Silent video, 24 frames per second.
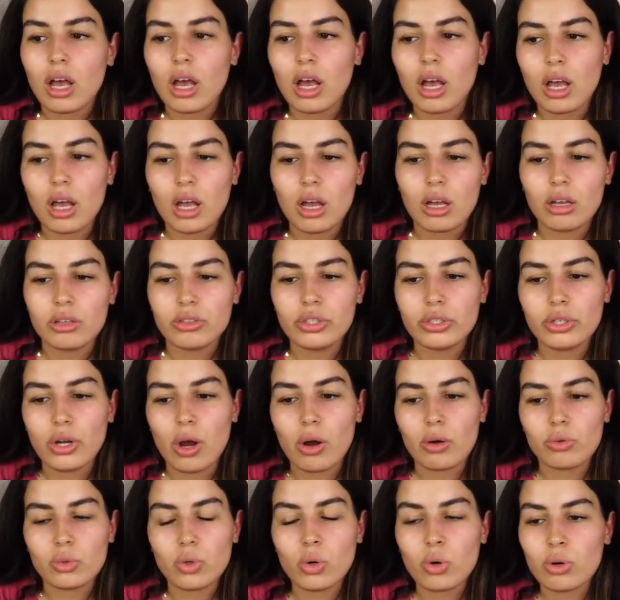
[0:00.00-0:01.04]

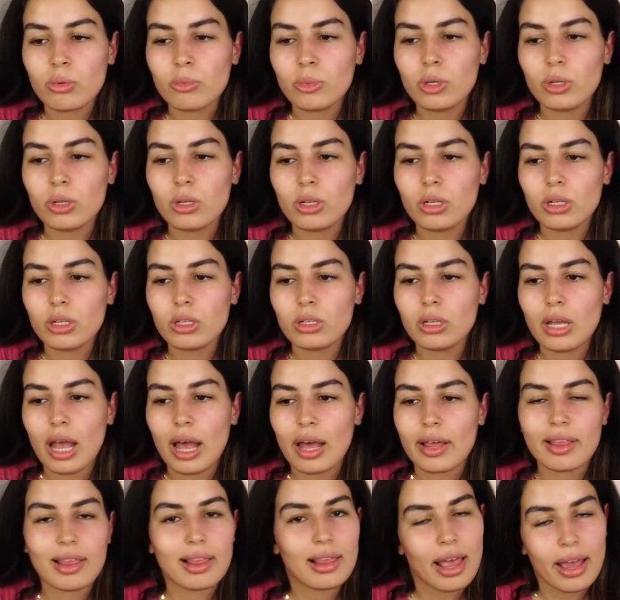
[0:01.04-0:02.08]
normal
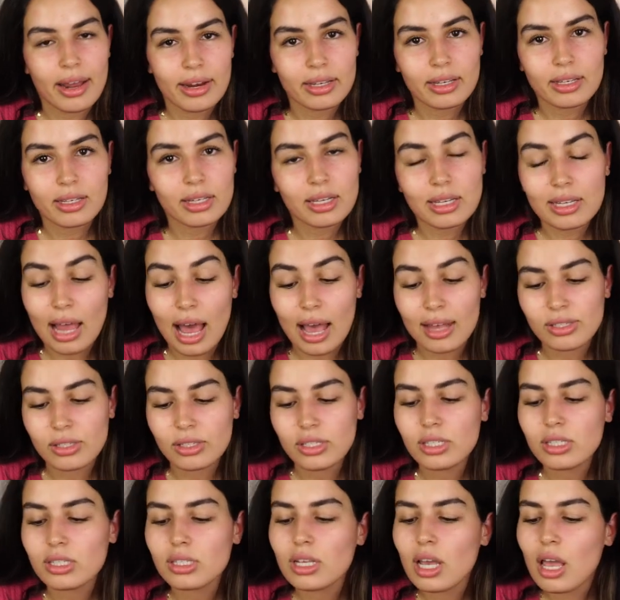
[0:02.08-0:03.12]
athletic
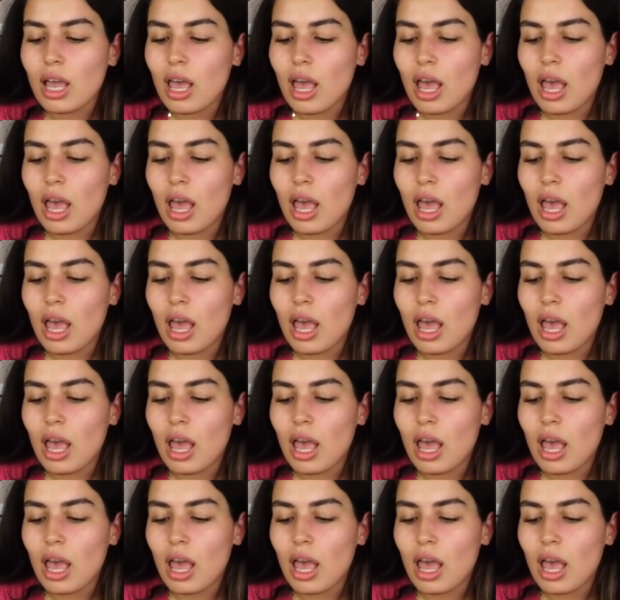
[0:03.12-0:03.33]
glasses,